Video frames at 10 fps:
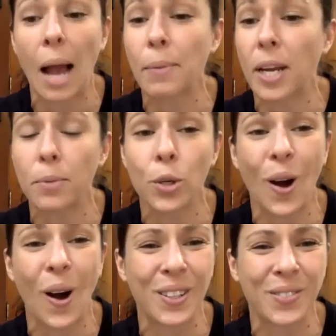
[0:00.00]
I'm going to mute
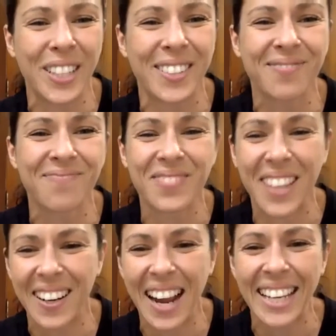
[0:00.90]
all of you.
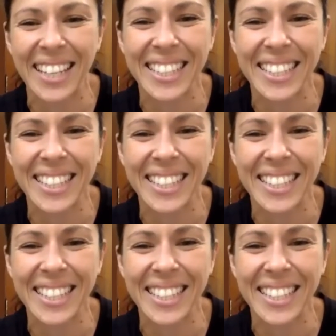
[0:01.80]
All right.